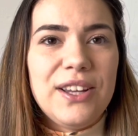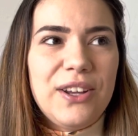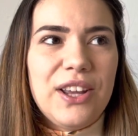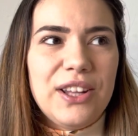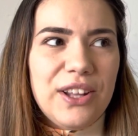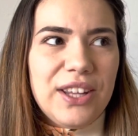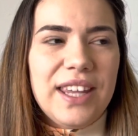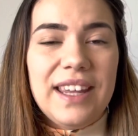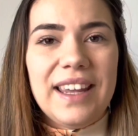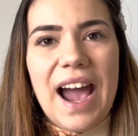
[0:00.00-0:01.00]
good
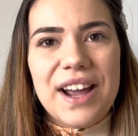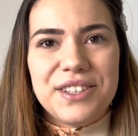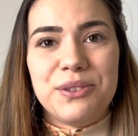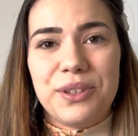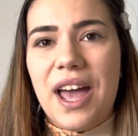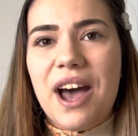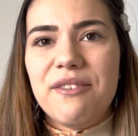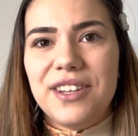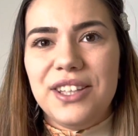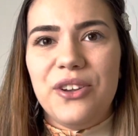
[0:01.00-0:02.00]
looking item to
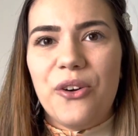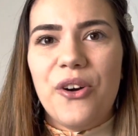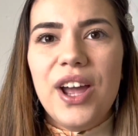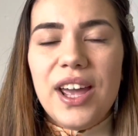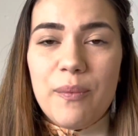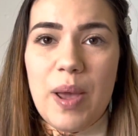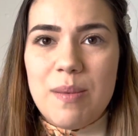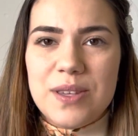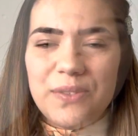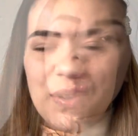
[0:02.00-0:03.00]
have in your
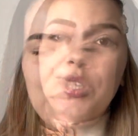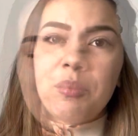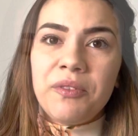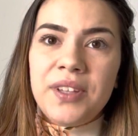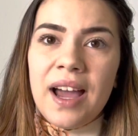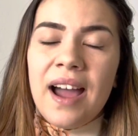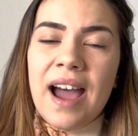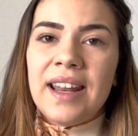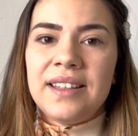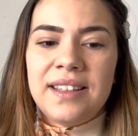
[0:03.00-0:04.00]
baby's room. On top of that,
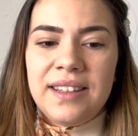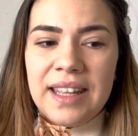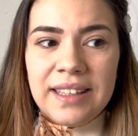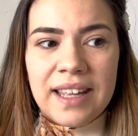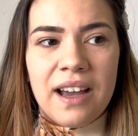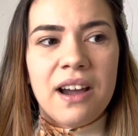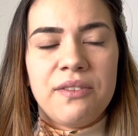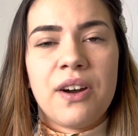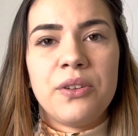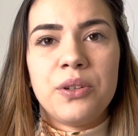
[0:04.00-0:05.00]
another thing that I
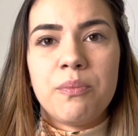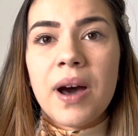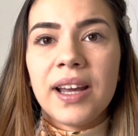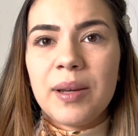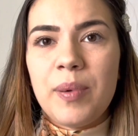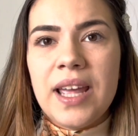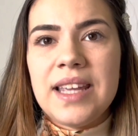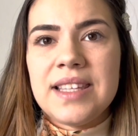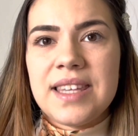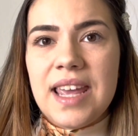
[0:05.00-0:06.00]
found on
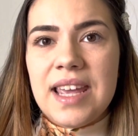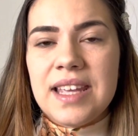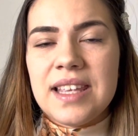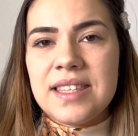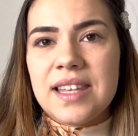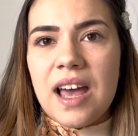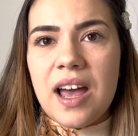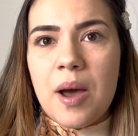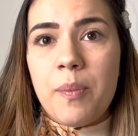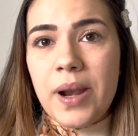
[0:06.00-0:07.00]
Marketplace is
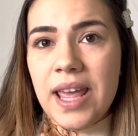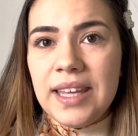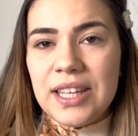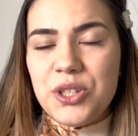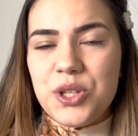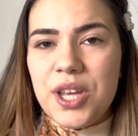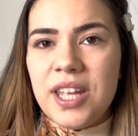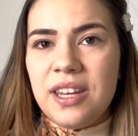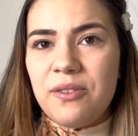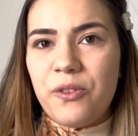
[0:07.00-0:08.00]
a play
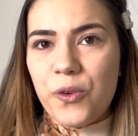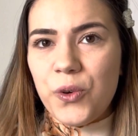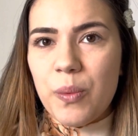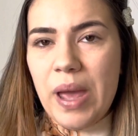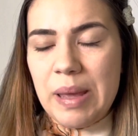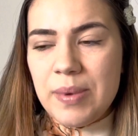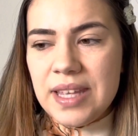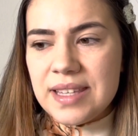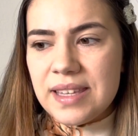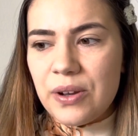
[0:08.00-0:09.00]
kitchen for your
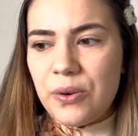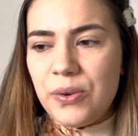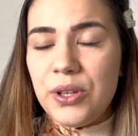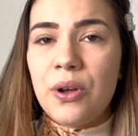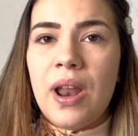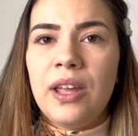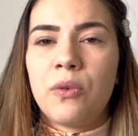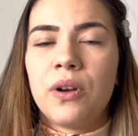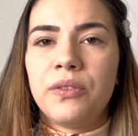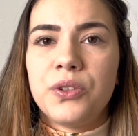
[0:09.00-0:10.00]
baby. So, you know, like
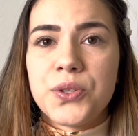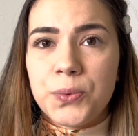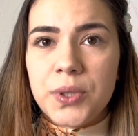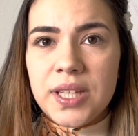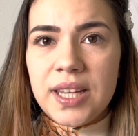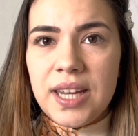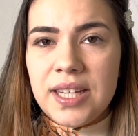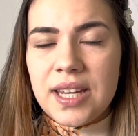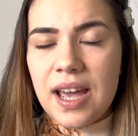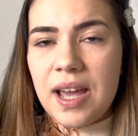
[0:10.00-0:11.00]
one of those wooden,